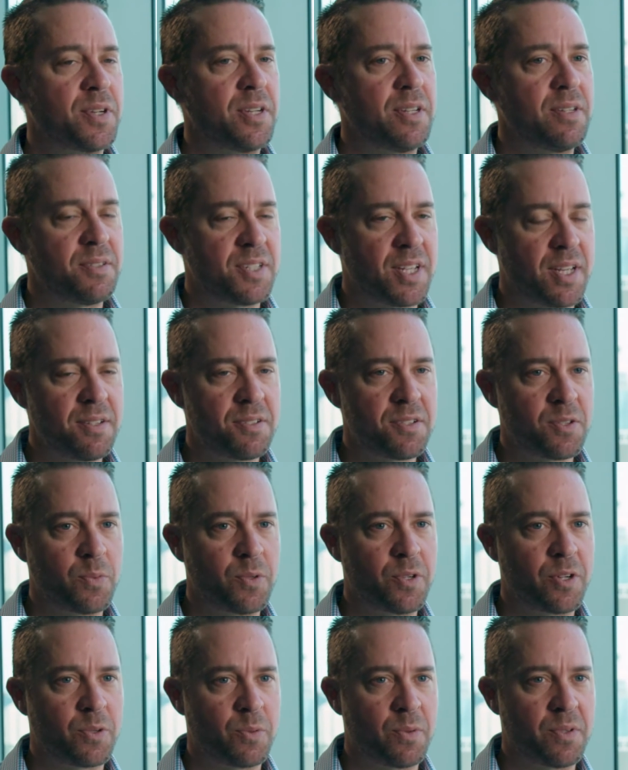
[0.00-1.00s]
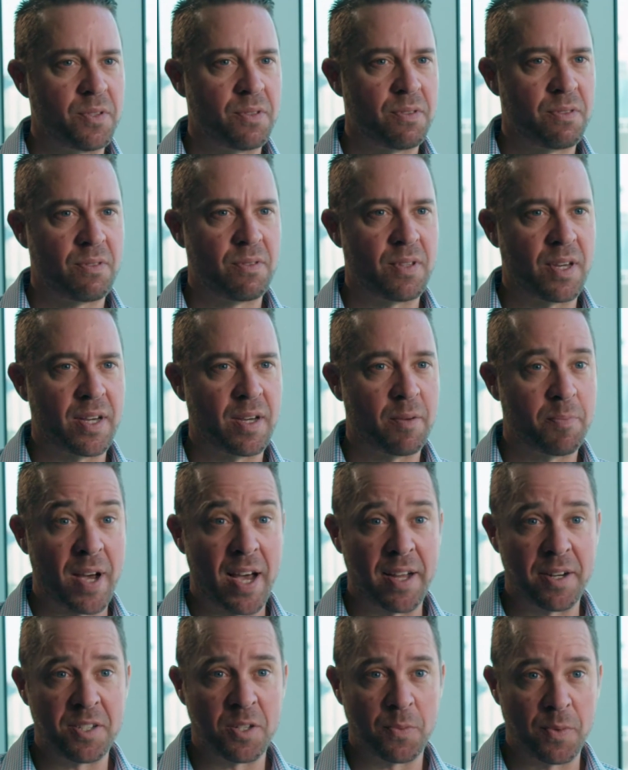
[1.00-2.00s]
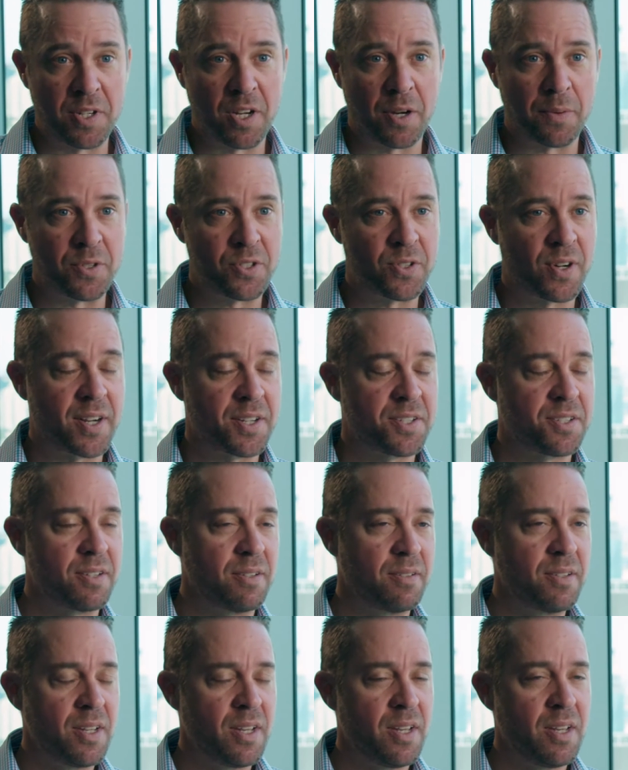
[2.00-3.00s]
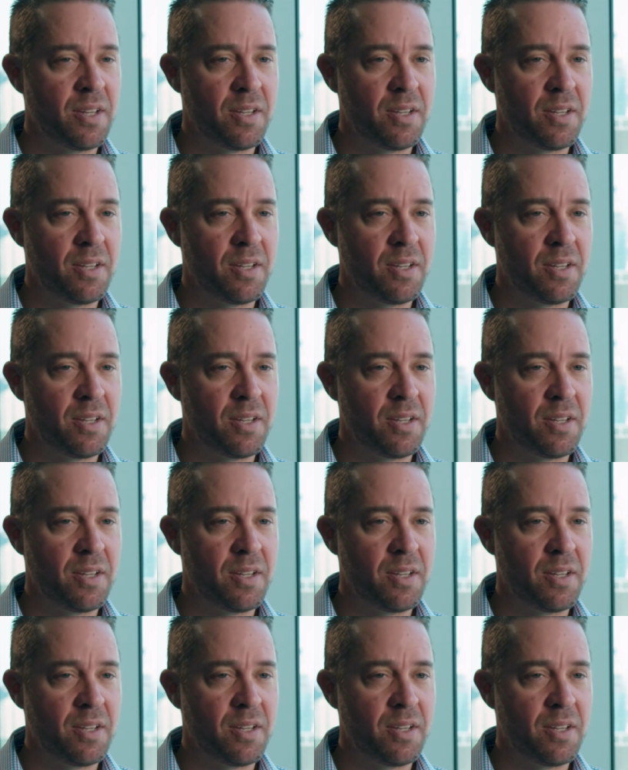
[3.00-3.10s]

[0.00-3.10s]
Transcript: we tend to work with partners that we know and trust, and